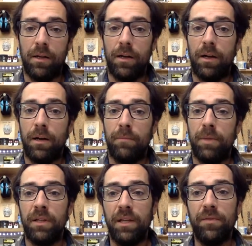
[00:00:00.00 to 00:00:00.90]

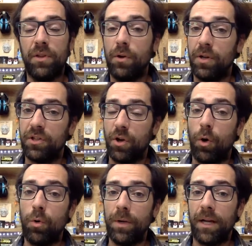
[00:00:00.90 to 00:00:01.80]
And even though it's
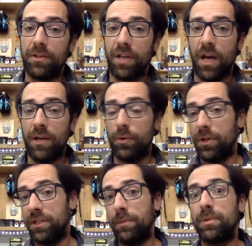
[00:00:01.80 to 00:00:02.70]
cold outside or
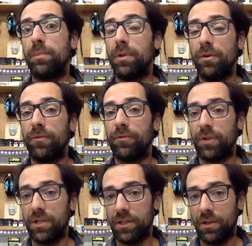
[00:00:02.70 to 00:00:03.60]
it dips below
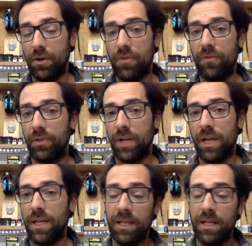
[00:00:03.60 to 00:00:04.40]
freezing overnight,